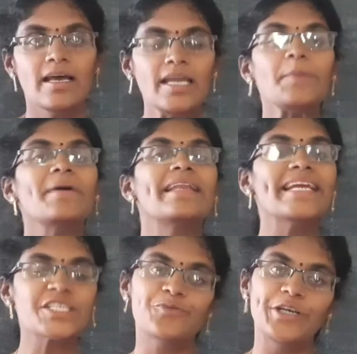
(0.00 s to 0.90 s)
In my
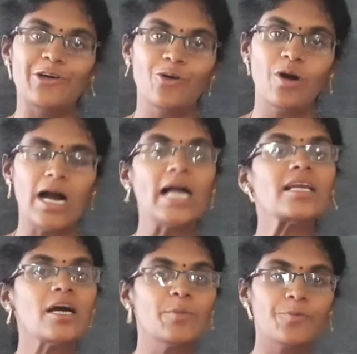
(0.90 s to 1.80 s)
next video, I'll
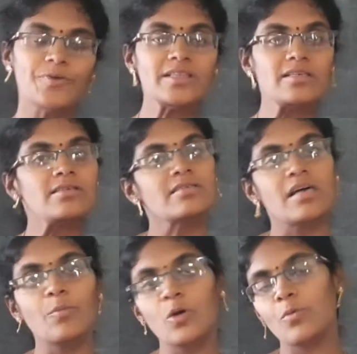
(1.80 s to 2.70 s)
come up with
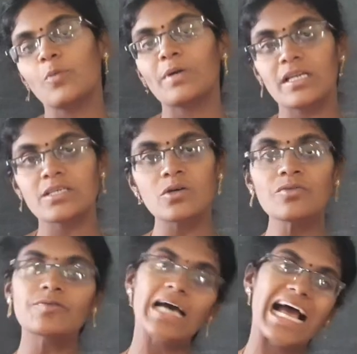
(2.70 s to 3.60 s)
some more properties of
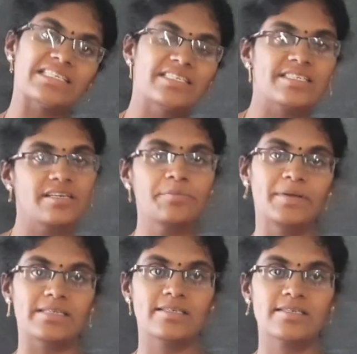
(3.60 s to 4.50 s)
acids and
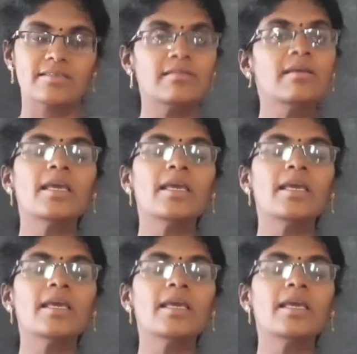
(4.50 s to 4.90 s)
bases.